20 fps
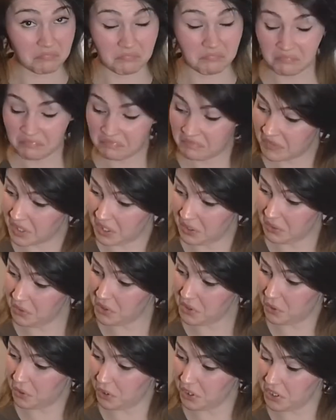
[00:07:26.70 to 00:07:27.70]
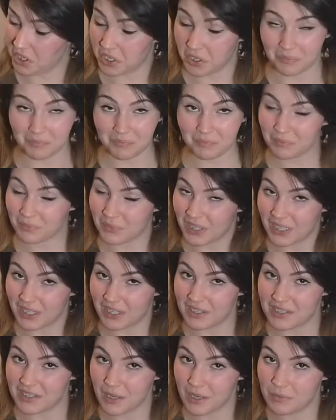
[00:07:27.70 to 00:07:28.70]
a recorder. It is up
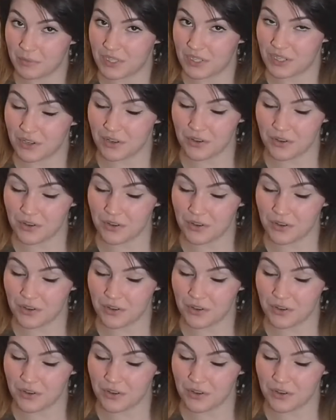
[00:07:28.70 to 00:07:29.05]
to you.